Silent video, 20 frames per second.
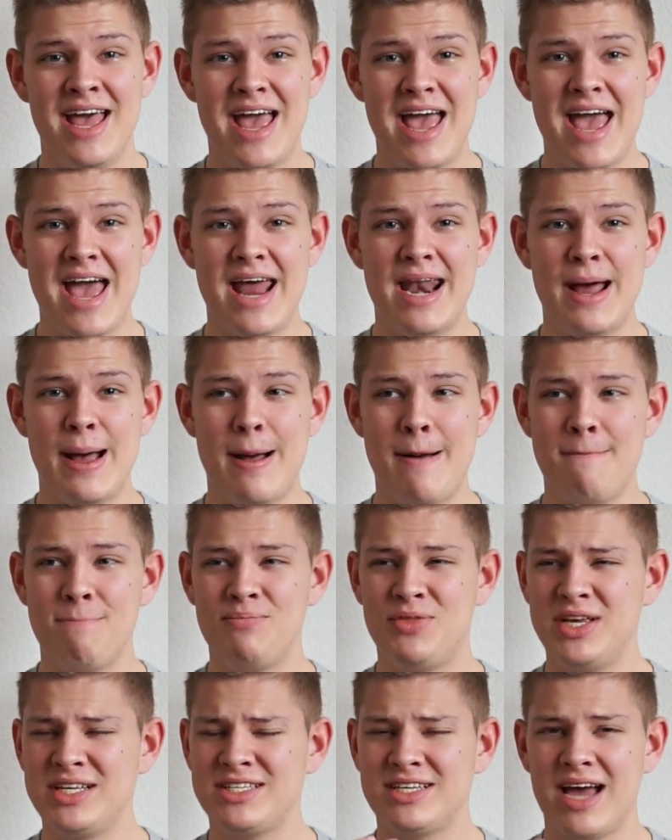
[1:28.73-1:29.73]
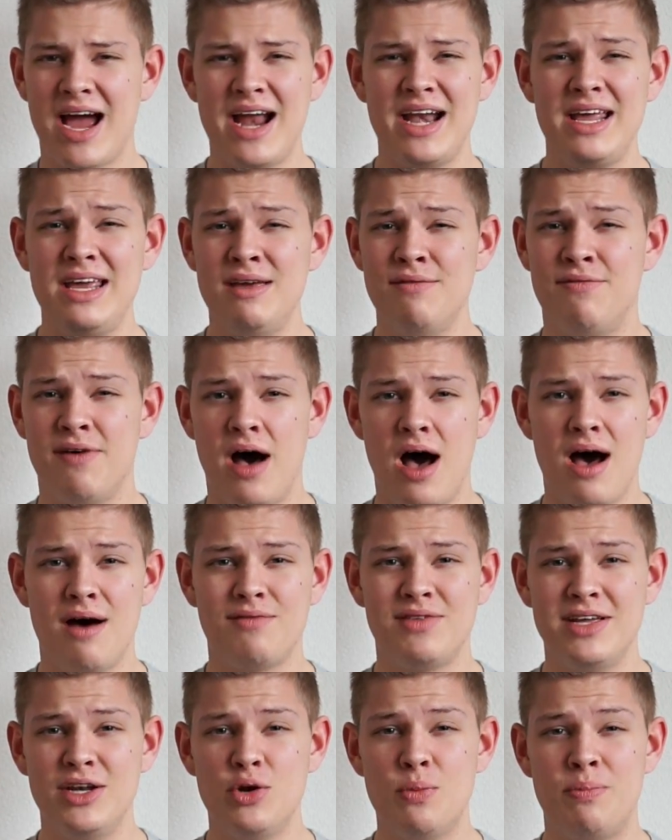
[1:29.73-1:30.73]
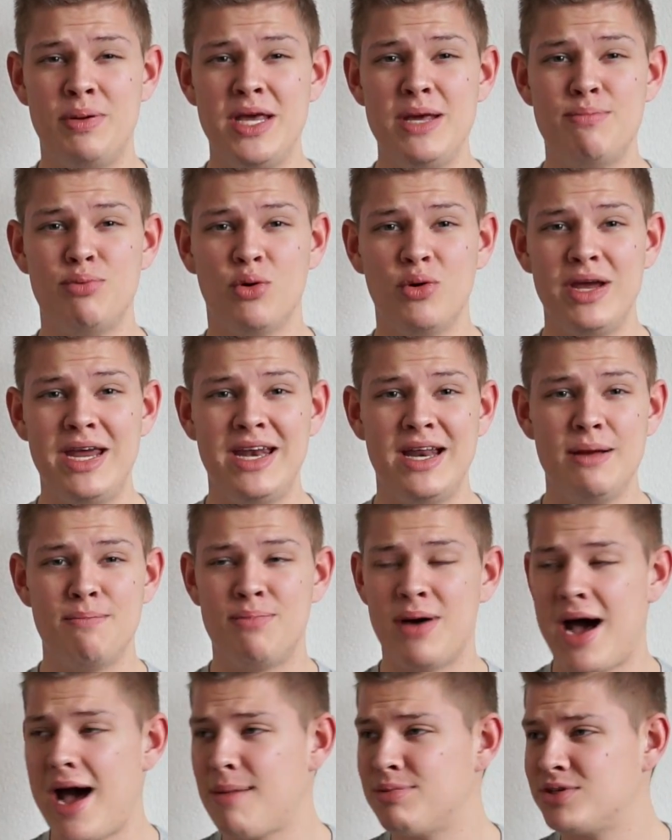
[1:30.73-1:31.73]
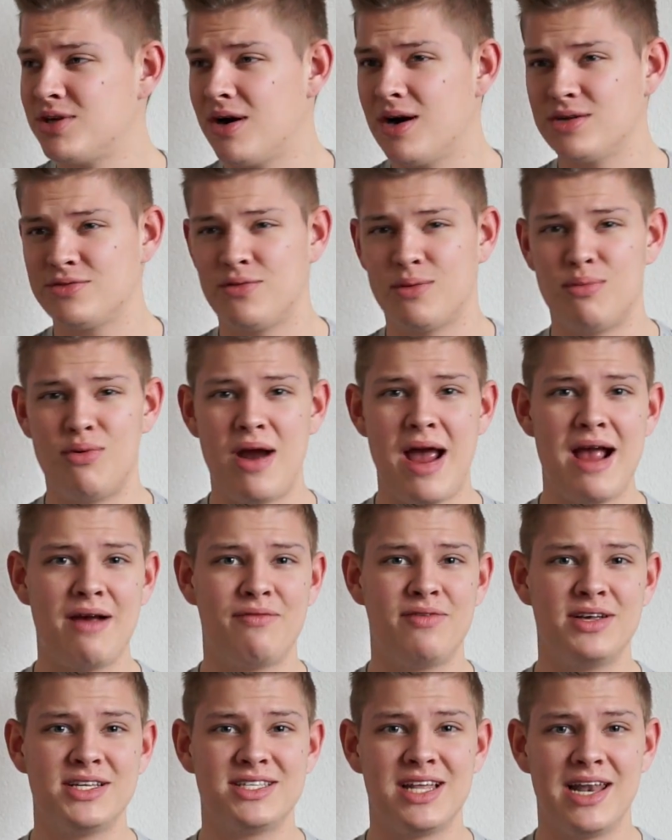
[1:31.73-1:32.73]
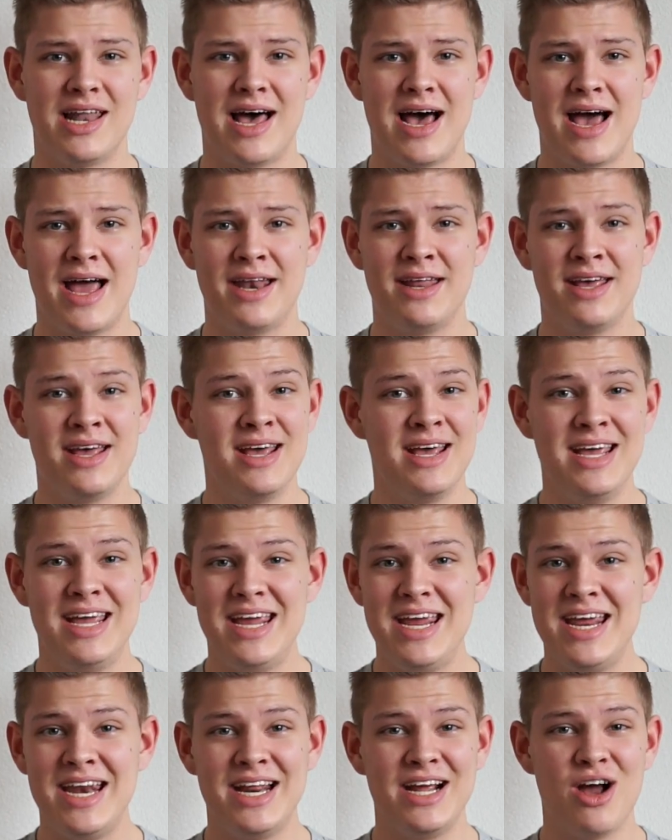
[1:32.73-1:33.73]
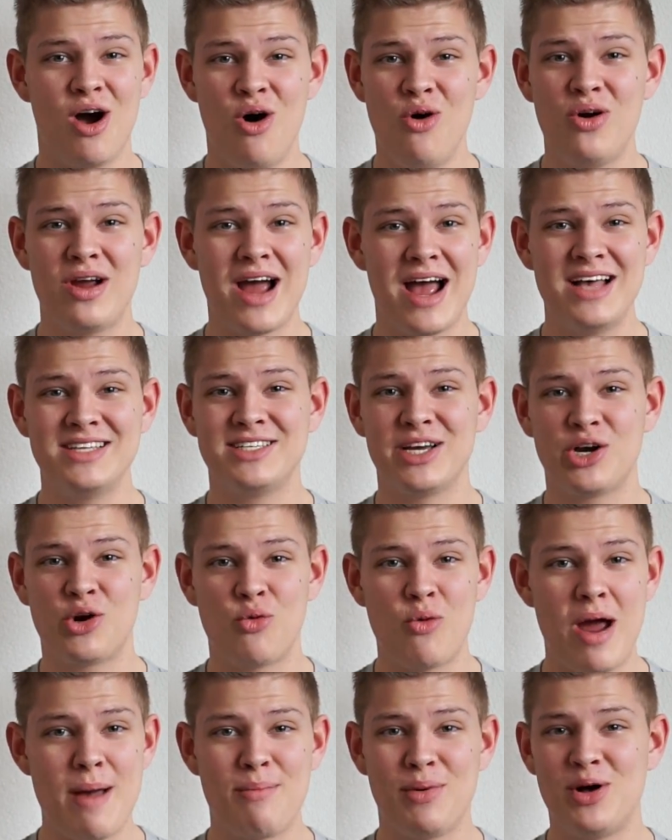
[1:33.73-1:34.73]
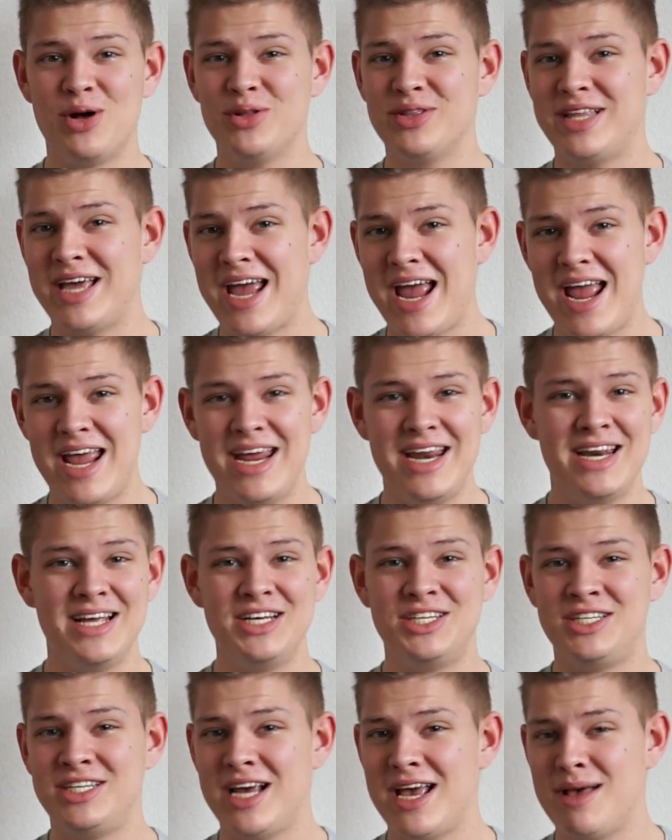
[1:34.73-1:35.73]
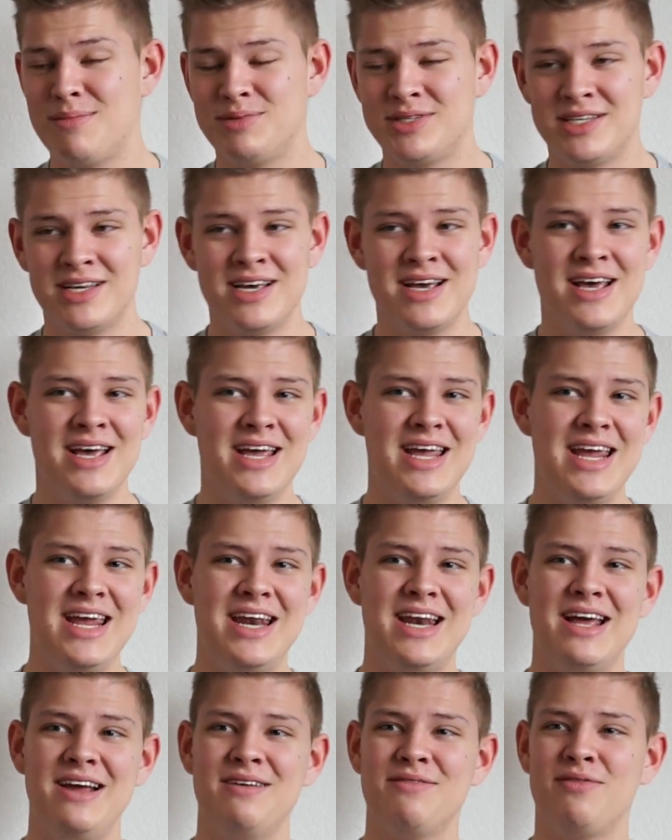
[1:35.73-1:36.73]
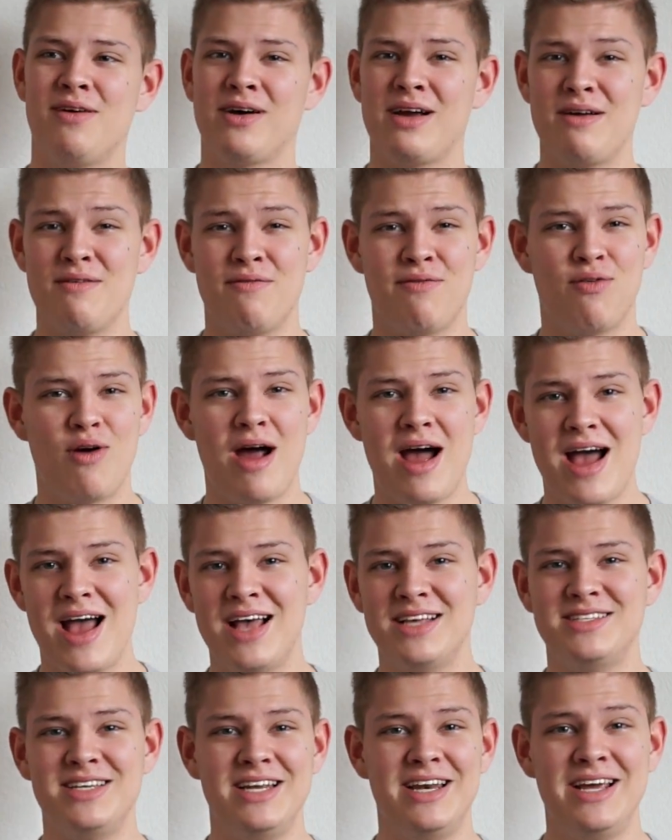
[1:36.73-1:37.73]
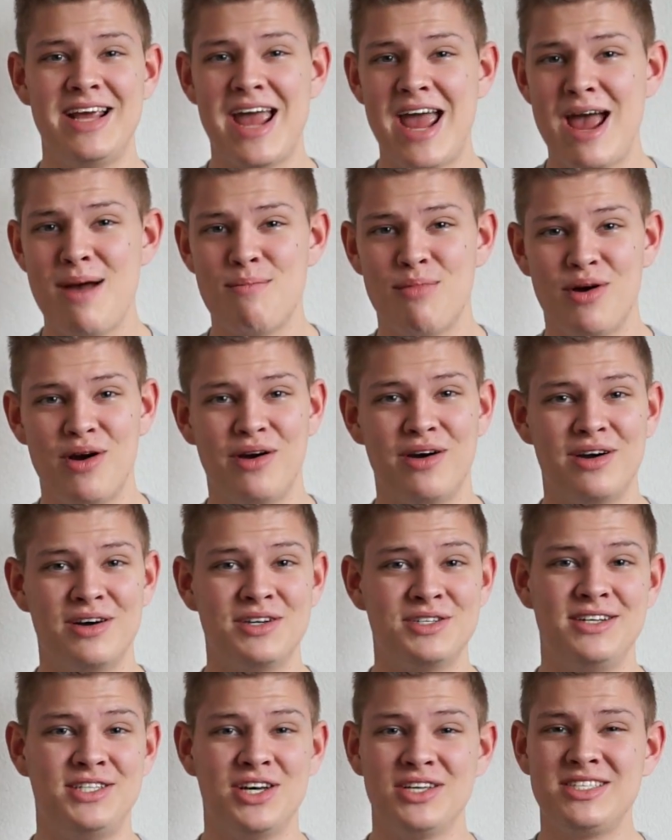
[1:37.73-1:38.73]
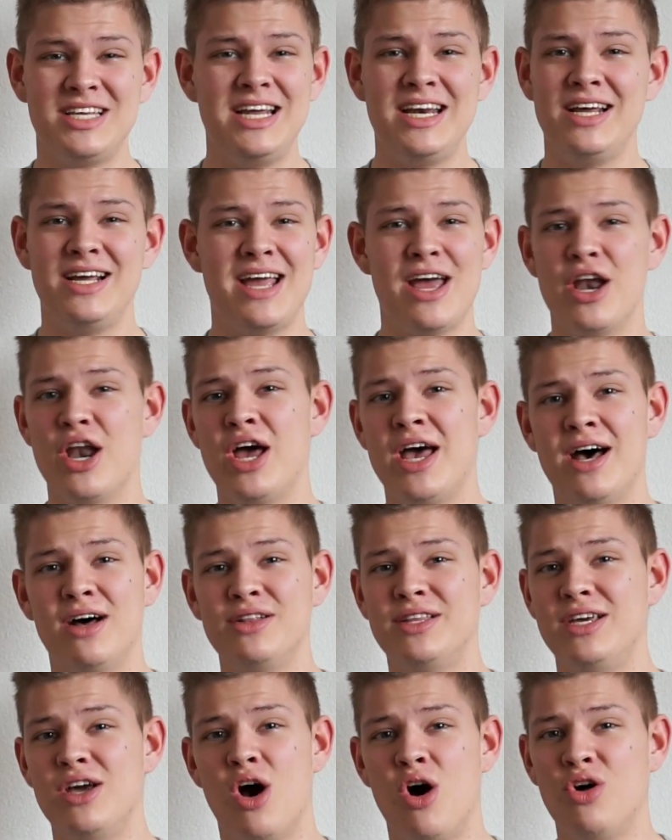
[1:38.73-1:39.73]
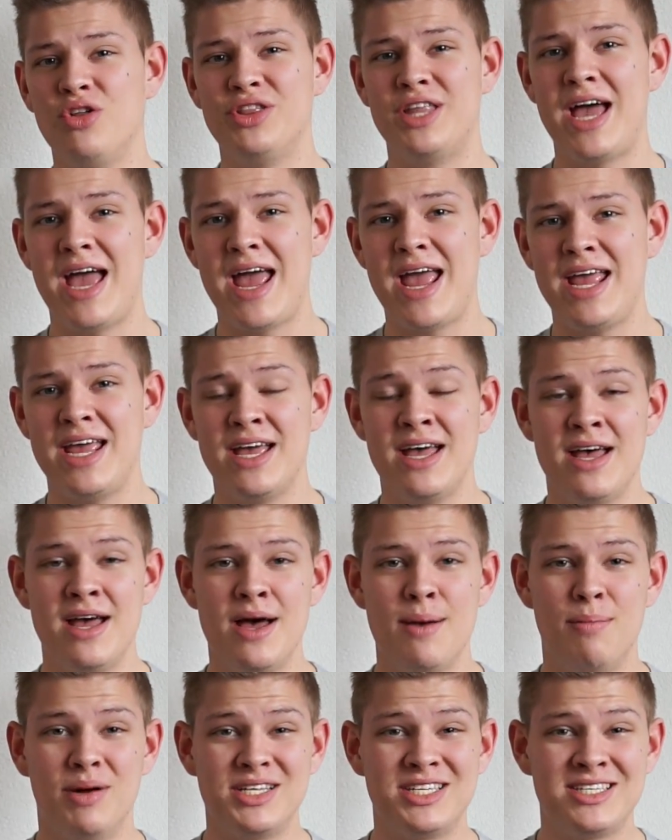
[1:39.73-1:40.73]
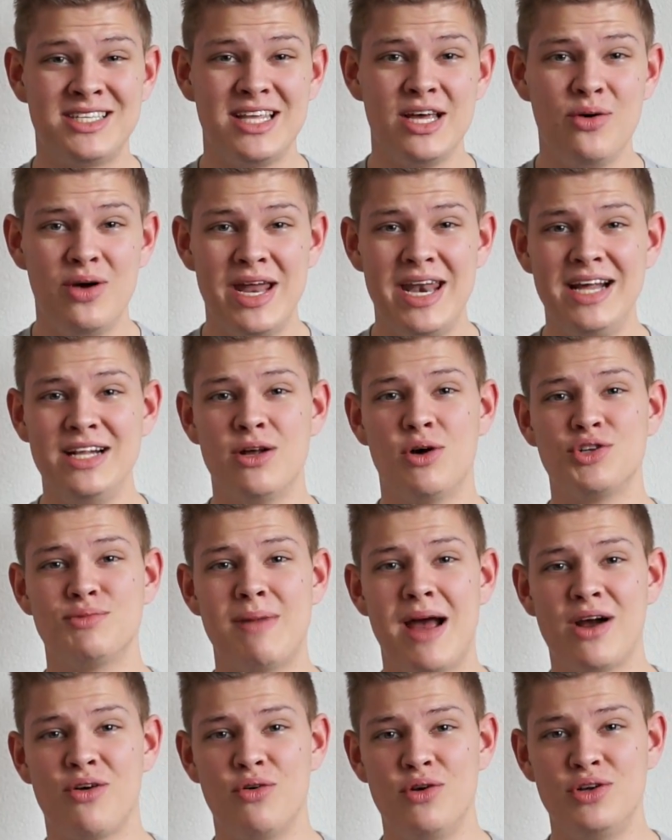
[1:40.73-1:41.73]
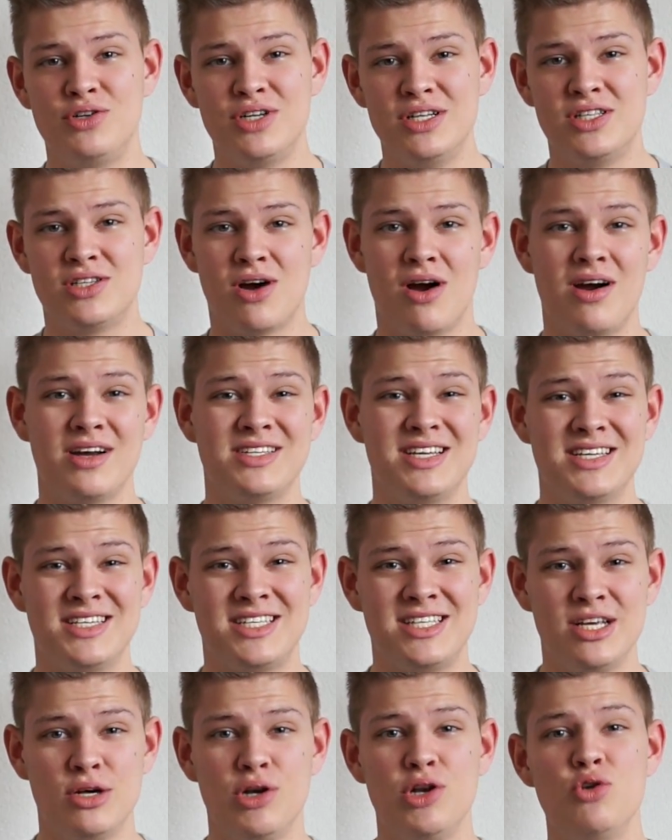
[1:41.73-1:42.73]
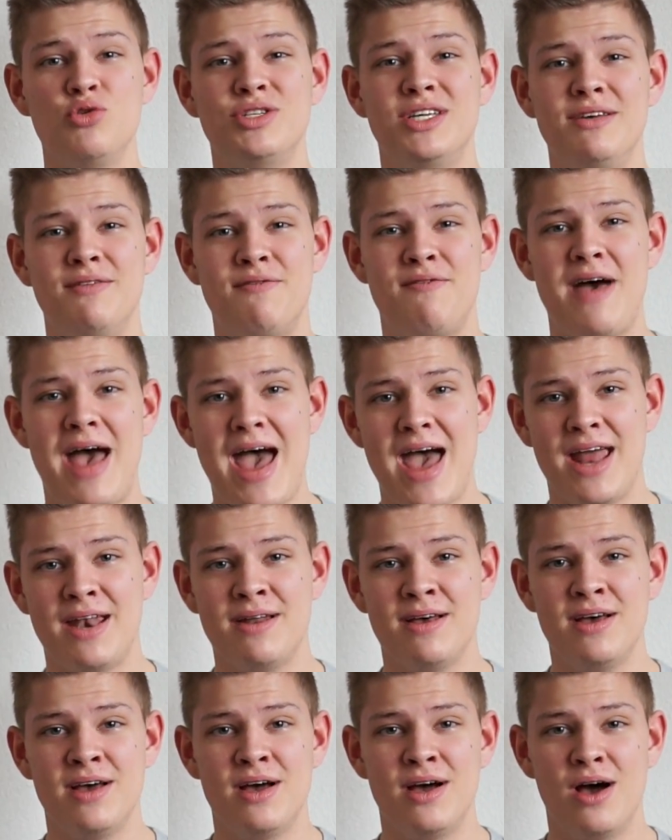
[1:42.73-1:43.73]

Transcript: And this kind of evolved into people eating Pop-Tarts for breakfast a lot, eating all kinds of crap all day, eating chips, eating fucking fries, eating hamburgers, just eating unhealthy all day, but still hitting those macronutrient targets and still losing fat.